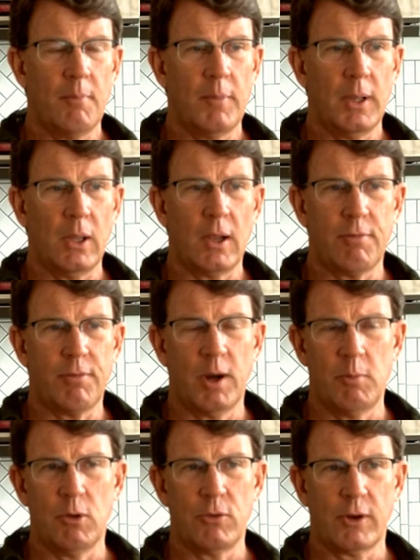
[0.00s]
lot of
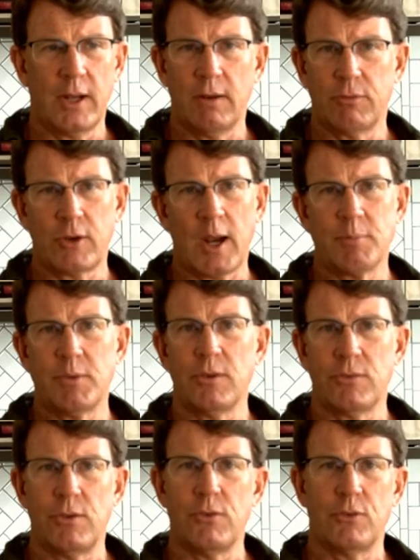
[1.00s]
farmers are kind of trapped in a
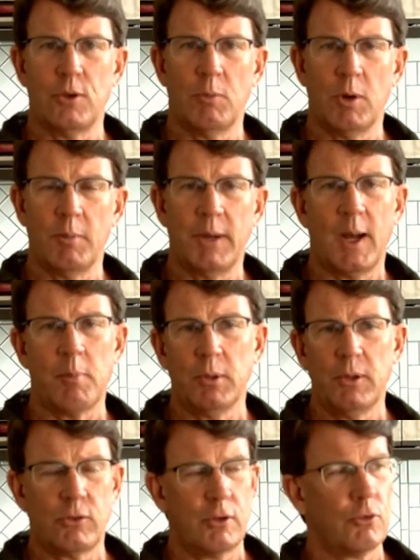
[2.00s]
system where
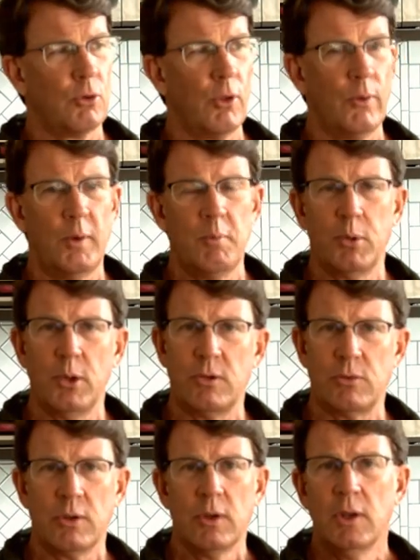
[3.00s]
monopolies control their
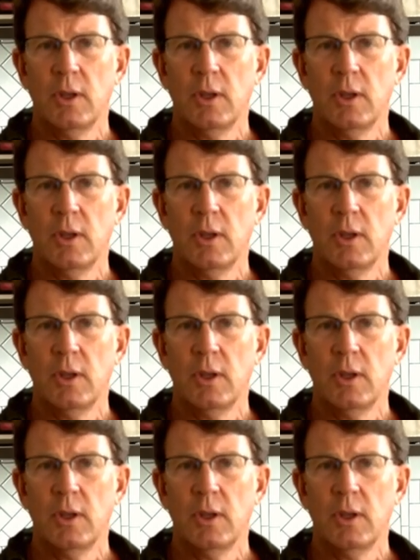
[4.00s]
inputs